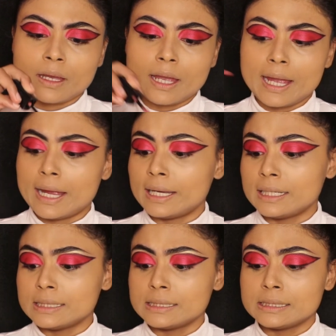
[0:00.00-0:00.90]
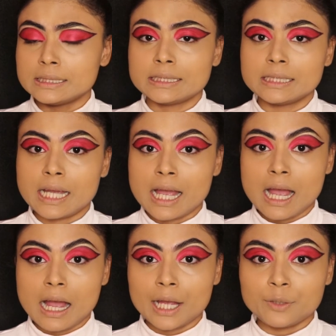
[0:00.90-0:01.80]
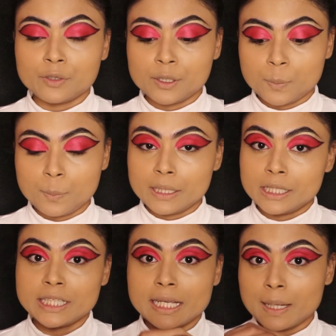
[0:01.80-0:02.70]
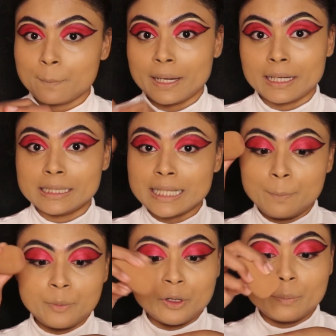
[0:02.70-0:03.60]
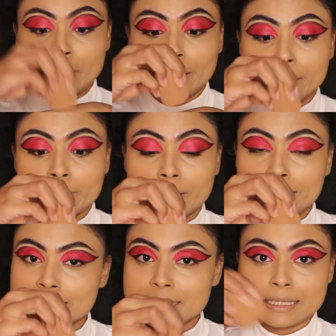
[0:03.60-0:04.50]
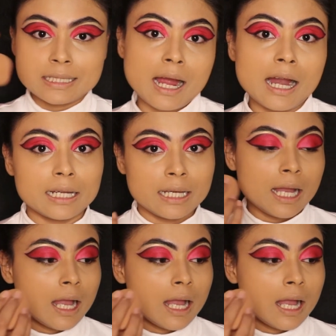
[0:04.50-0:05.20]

and I will be taking my damp beauty blender and start